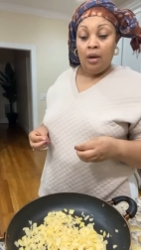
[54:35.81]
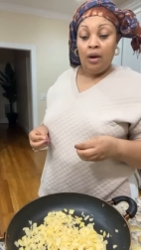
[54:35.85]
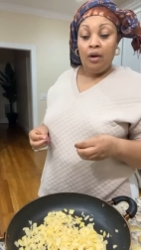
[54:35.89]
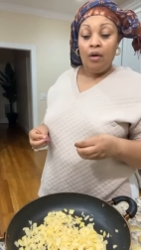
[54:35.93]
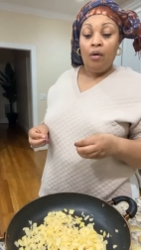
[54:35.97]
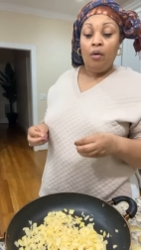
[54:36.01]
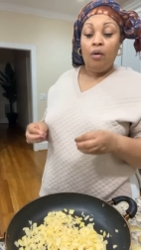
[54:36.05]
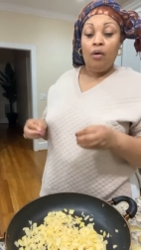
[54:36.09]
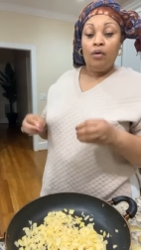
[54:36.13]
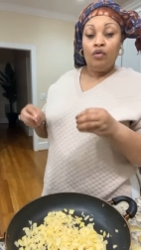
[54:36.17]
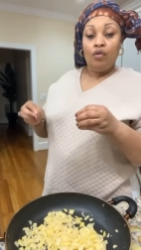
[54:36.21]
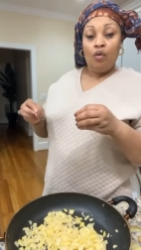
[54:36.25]

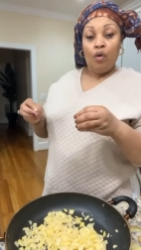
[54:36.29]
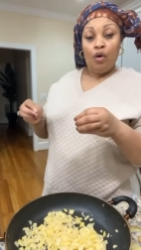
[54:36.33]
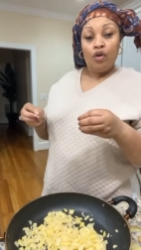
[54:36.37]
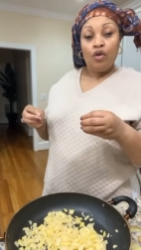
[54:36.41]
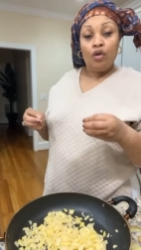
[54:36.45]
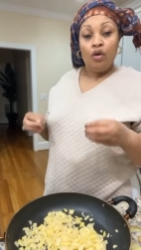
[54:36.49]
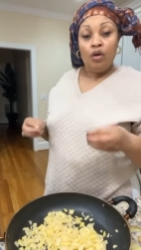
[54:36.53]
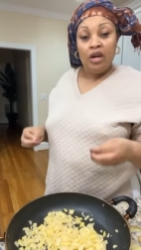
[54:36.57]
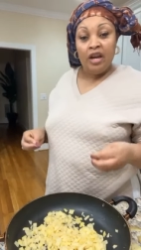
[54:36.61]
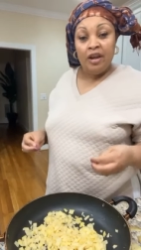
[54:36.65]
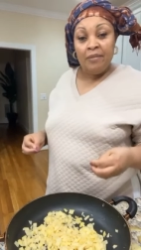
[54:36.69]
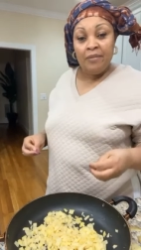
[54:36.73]
You know,
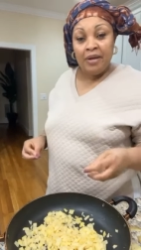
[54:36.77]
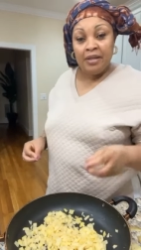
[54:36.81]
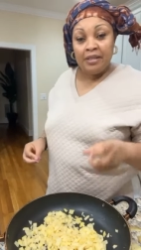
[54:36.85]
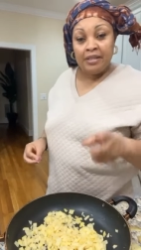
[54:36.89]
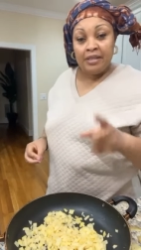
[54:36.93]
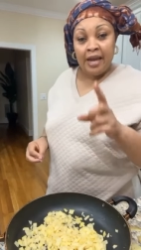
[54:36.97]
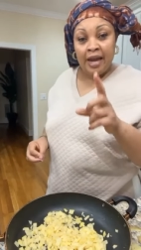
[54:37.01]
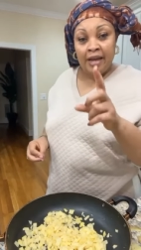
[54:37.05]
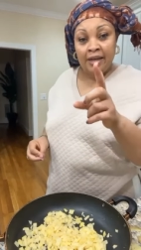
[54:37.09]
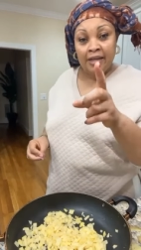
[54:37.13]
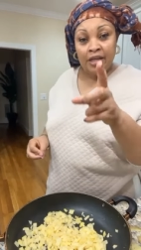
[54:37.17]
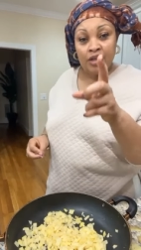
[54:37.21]
know your
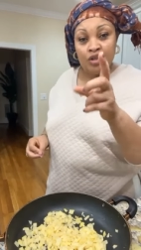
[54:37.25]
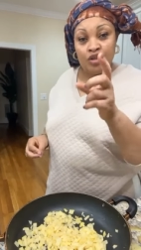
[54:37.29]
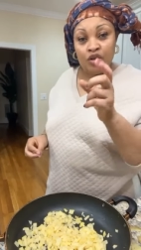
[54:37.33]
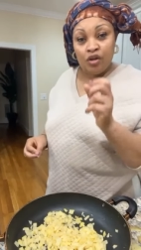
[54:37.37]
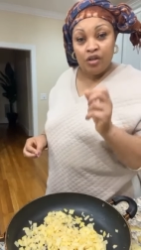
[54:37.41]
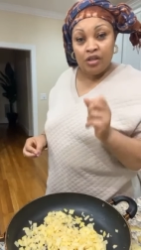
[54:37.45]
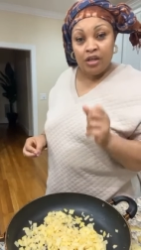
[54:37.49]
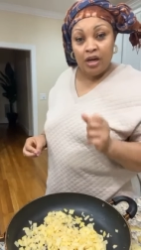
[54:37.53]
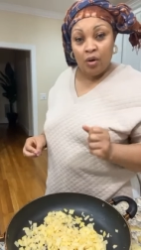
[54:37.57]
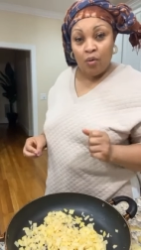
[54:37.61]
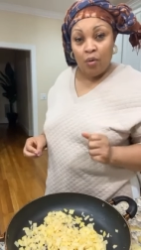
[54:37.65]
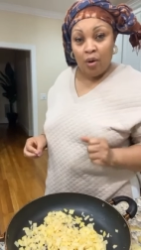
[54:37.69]
limit. Like
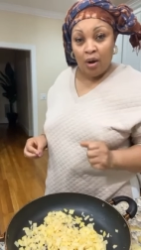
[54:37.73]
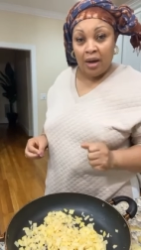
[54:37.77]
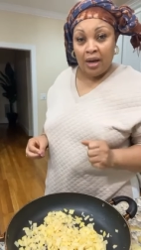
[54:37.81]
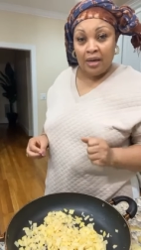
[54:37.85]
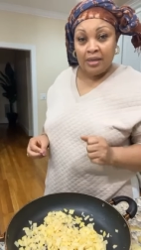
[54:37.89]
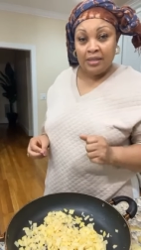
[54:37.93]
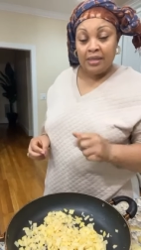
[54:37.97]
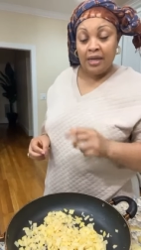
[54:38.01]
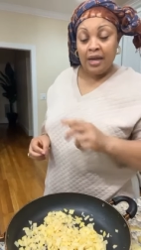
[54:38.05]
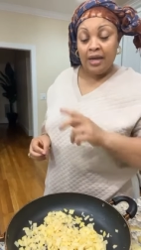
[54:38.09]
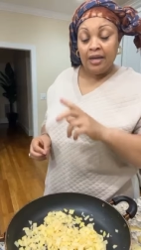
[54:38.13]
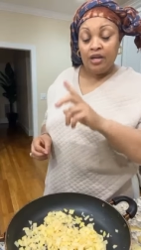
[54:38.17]
the social
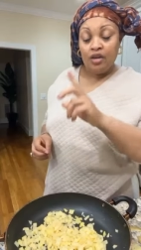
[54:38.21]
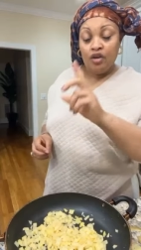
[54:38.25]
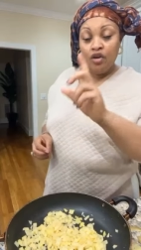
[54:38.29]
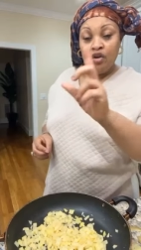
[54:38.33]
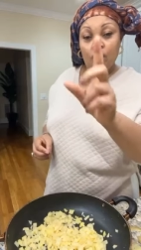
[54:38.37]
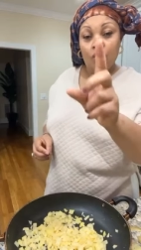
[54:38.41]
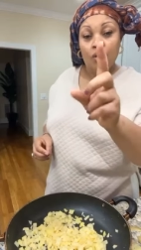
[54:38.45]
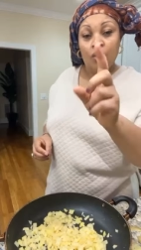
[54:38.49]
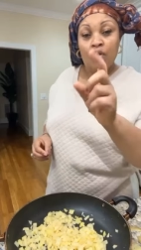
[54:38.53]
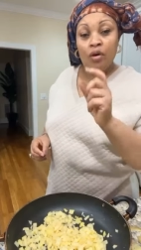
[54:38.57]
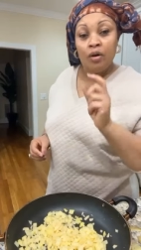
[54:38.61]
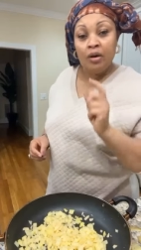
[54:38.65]
worker
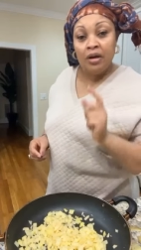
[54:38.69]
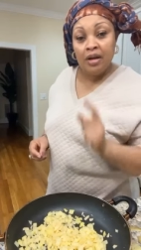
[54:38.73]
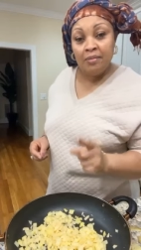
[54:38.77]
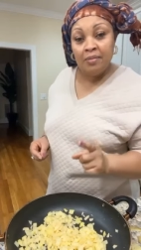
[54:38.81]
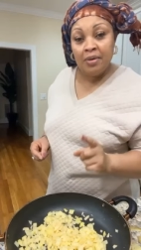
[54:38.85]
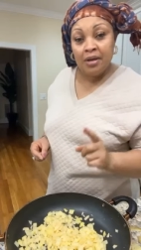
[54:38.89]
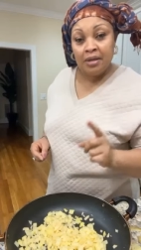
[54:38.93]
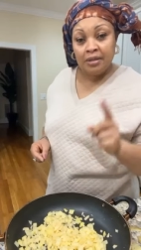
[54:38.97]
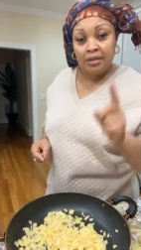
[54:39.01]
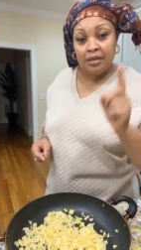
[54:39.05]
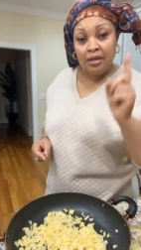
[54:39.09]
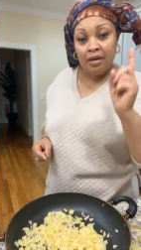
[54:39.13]
said, you know
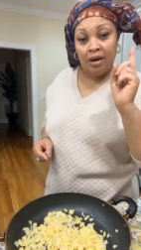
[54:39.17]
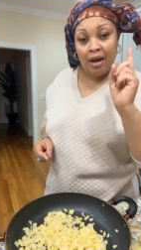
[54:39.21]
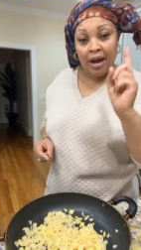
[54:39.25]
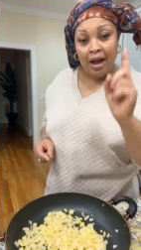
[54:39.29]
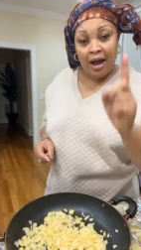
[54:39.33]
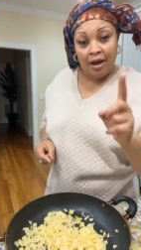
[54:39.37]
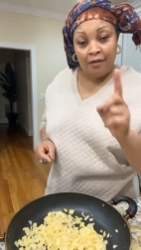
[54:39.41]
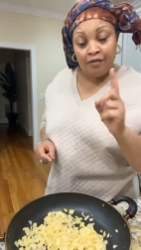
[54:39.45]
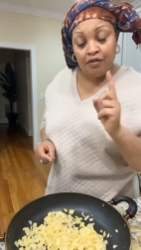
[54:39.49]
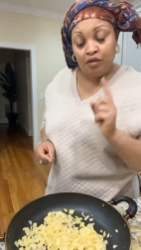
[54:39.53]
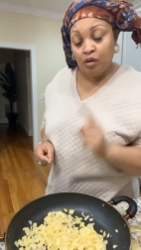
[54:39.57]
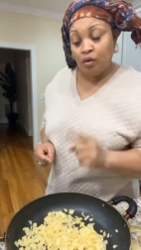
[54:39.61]
your limit.
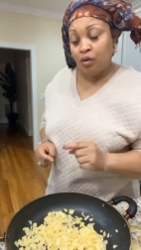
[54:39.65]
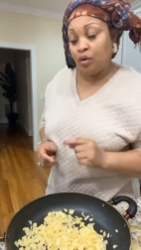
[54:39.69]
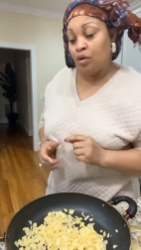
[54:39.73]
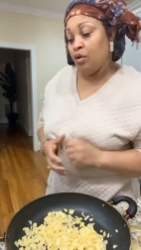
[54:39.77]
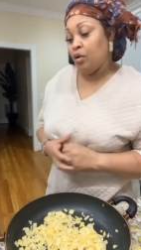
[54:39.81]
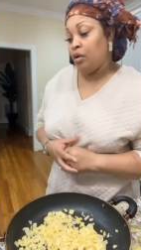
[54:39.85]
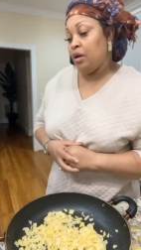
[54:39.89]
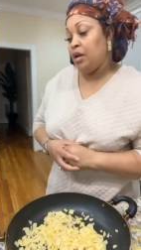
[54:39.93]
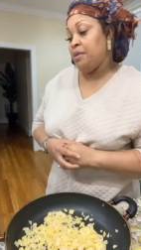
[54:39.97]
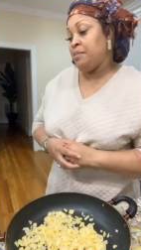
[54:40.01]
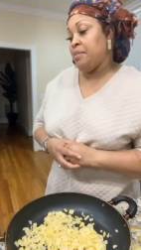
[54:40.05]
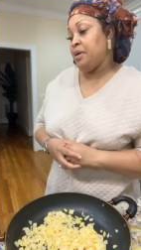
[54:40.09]
You have
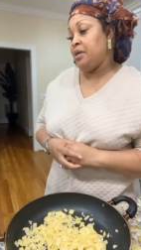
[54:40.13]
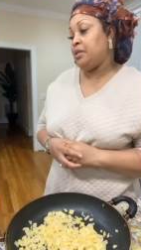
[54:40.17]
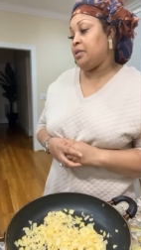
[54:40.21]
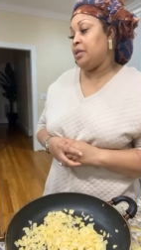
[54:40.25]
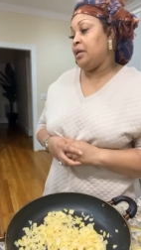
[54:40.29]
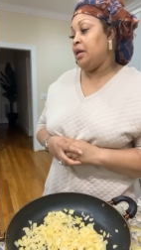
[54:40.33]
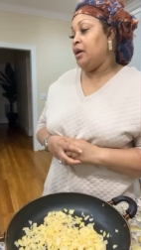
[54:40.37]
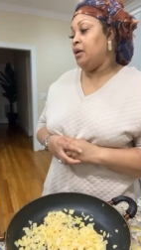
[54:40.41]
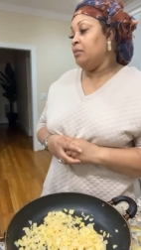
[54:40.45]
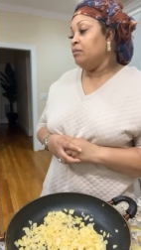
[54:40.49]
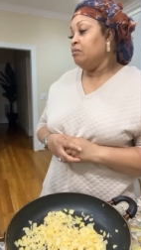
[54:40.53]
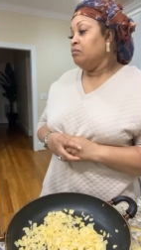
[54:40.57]
to know your
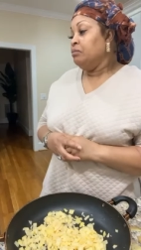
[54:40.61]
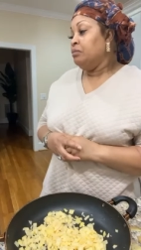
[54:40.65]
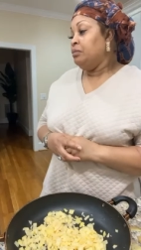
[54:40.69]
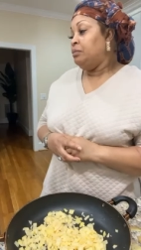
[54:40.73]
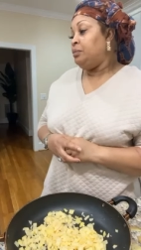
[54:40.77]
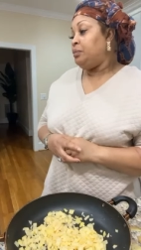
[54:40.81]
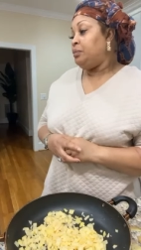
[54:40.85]
limit.